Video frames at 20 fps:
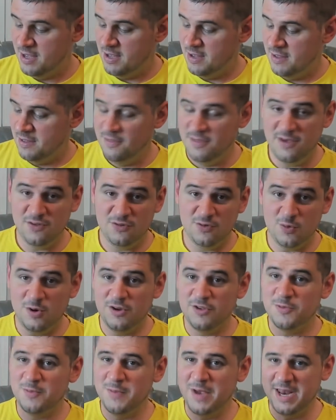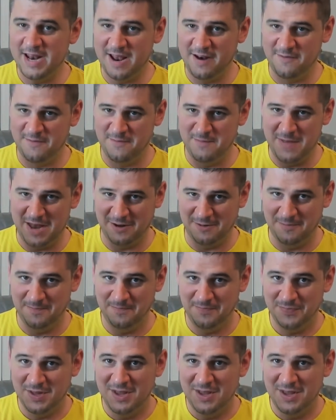This one is made out of metal.